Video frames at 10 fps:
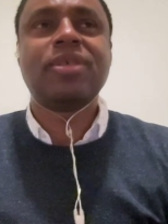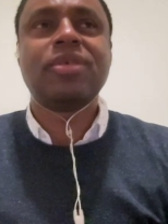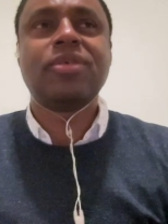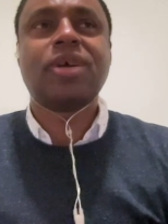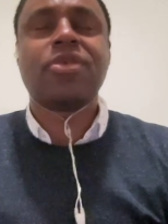
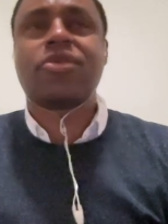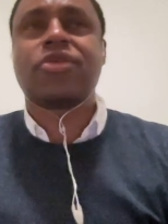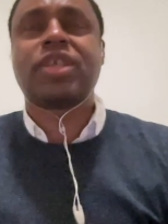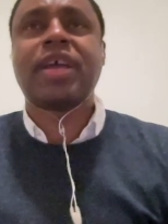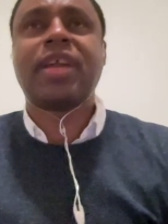to
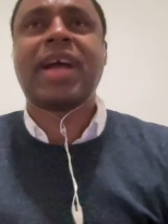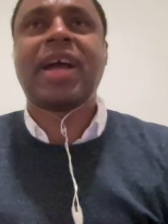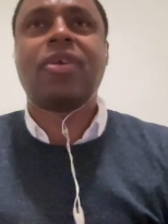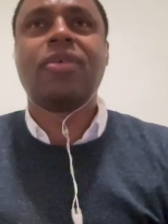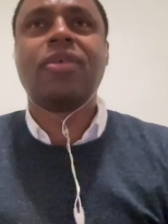understand
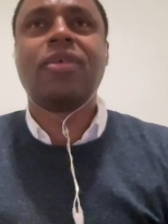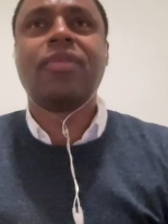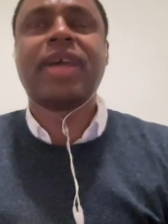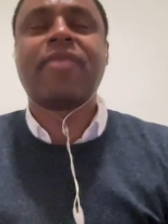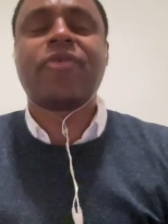how
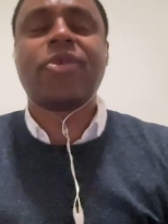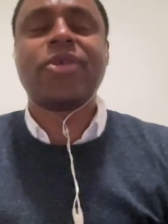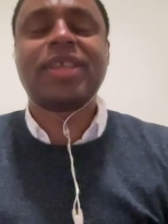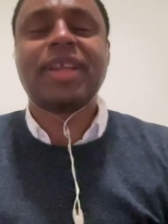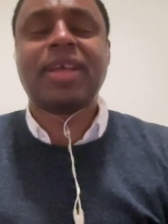
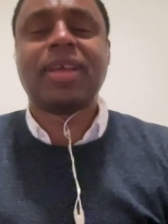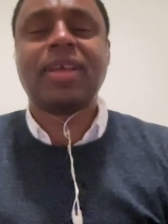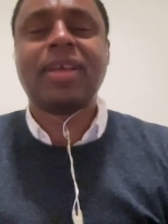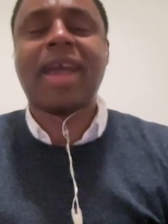diversity,